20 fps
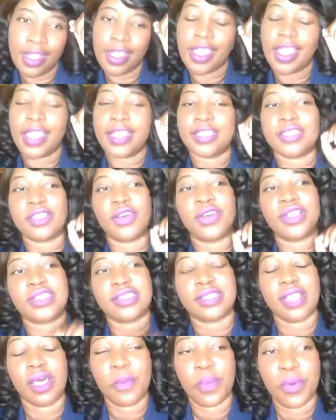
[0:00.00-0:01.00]
And so at
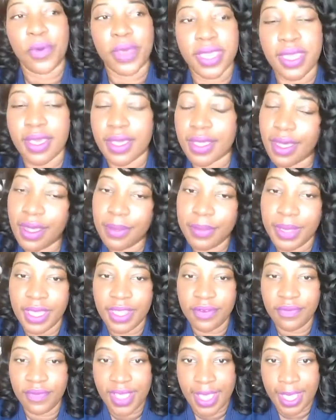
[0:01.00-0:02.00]
some point, here come
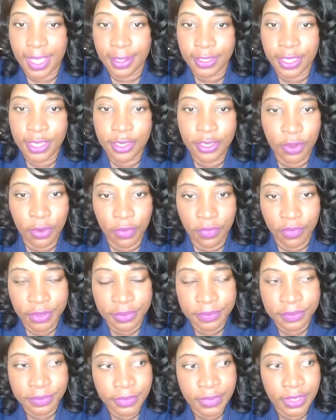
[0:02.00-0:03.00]
Aunt Vi and Nova.